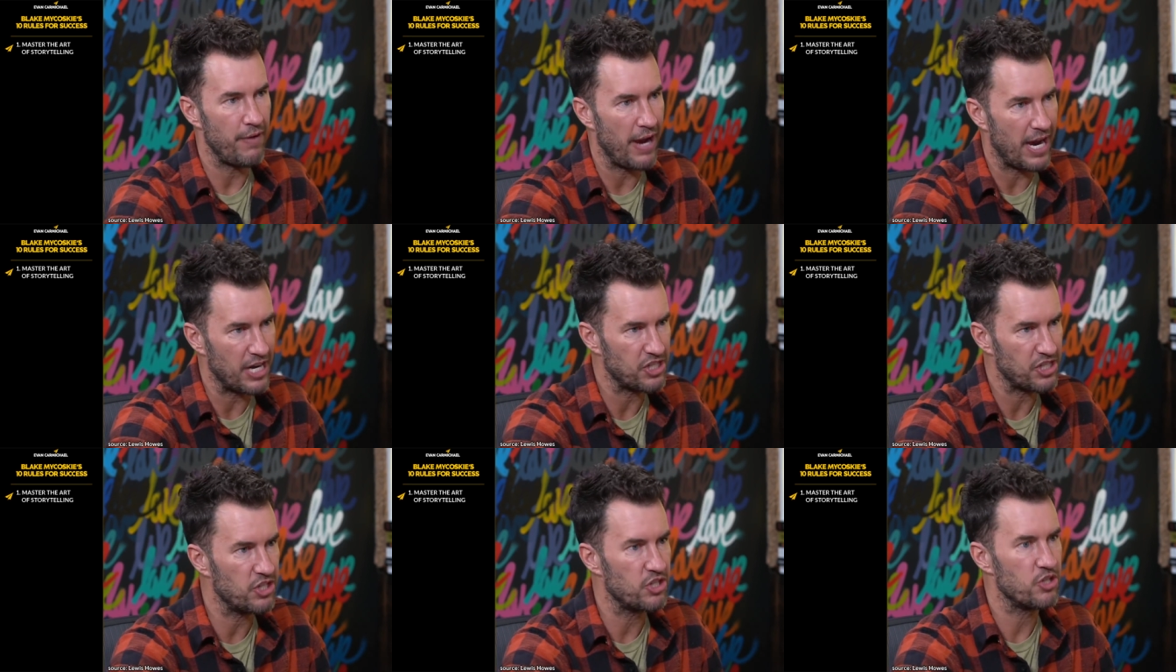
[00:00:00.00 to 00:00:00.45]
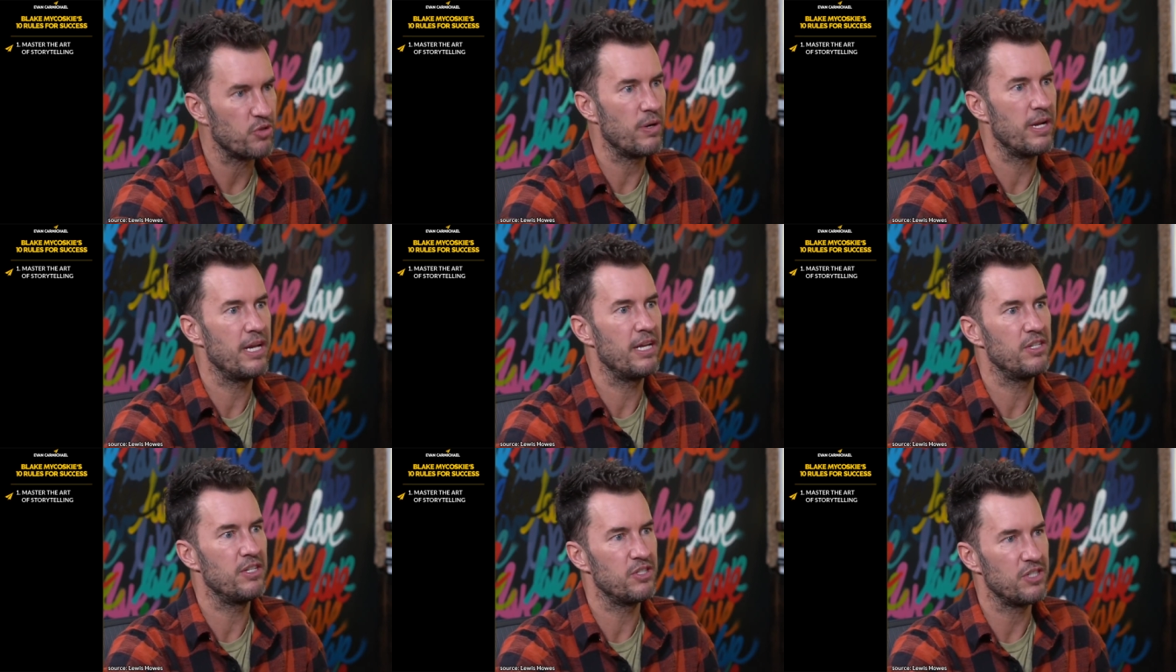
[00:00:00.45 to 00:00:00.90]
fashion
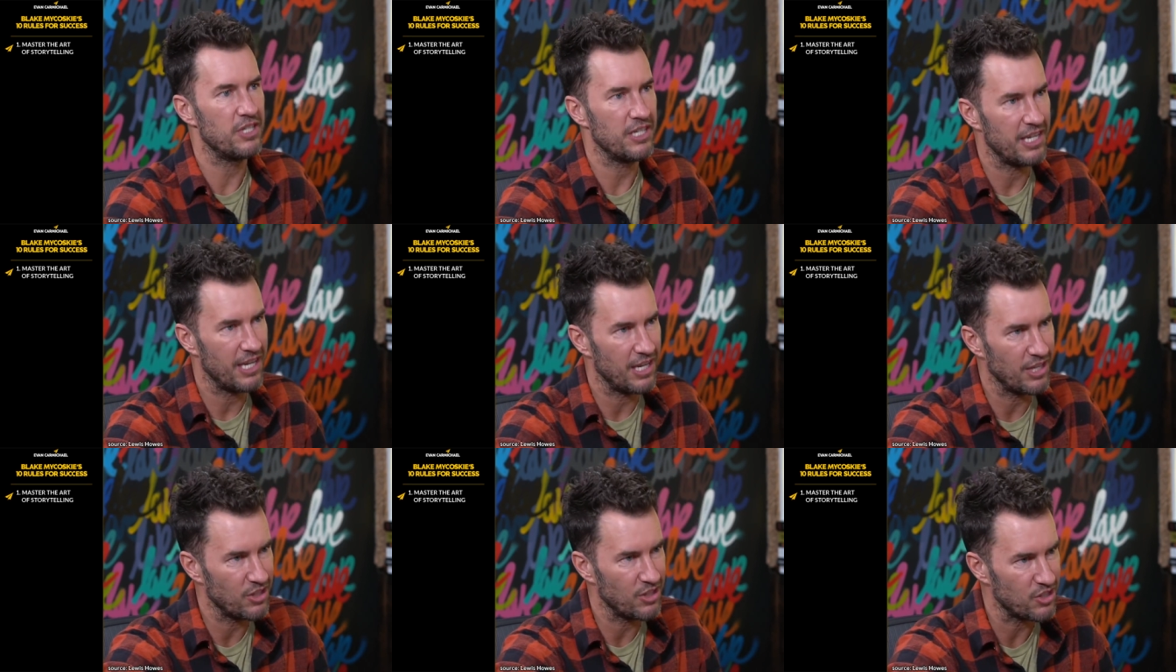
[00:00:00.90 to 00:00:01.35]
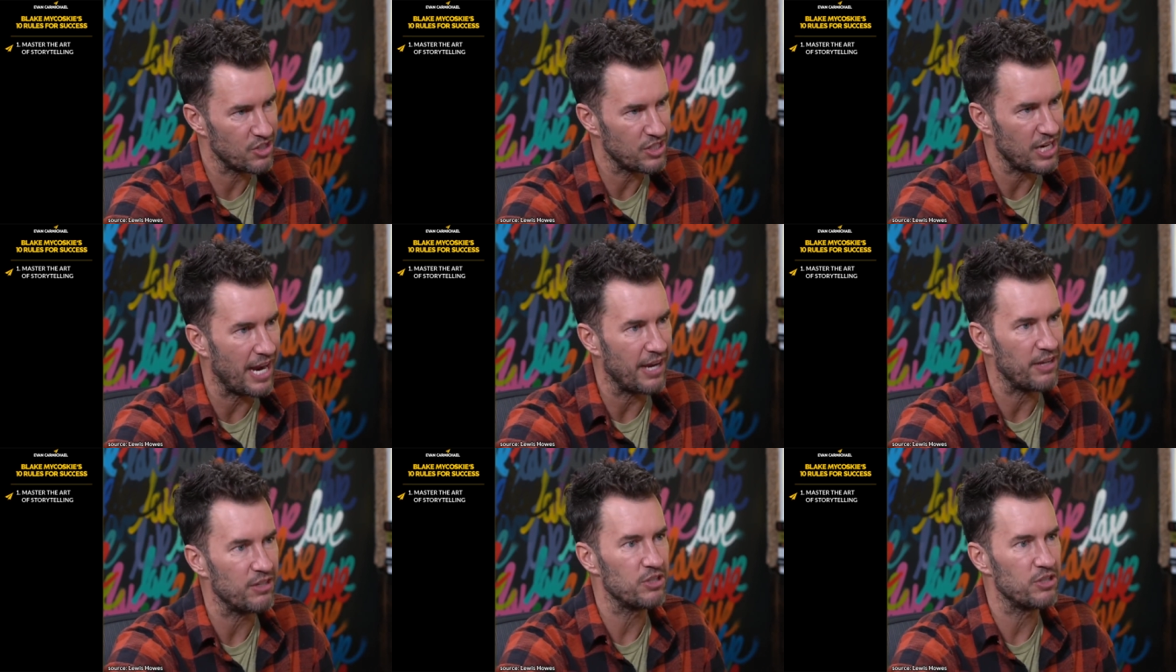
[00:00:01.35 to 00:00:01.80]
trends and getting the
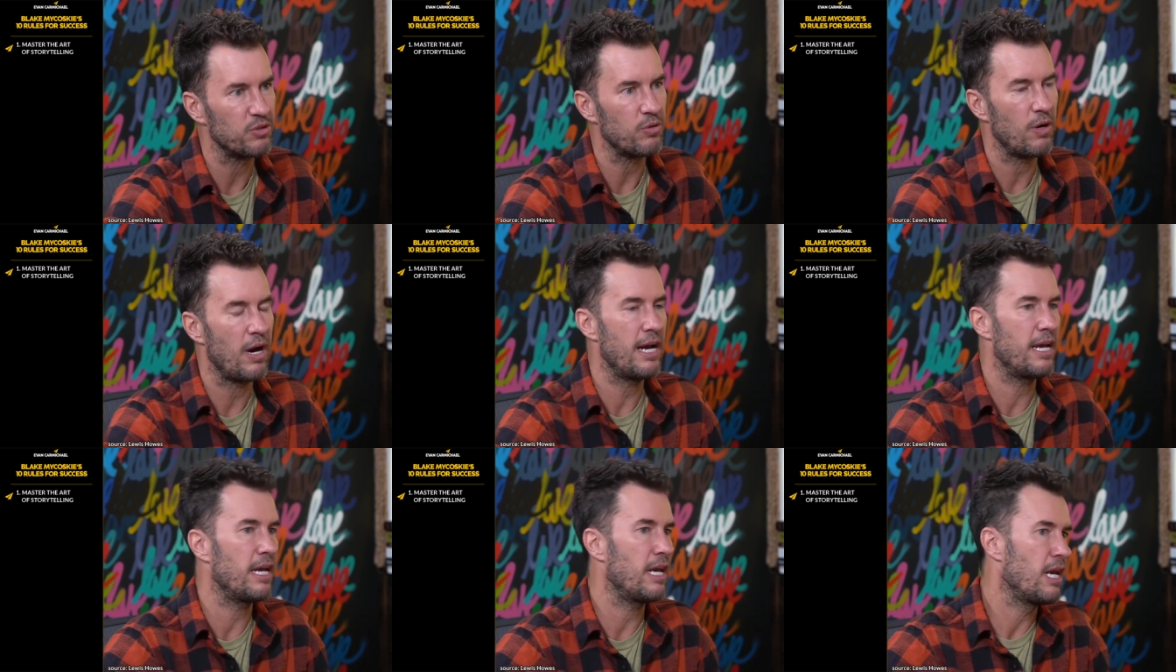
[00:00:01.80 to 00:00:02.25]
styles right.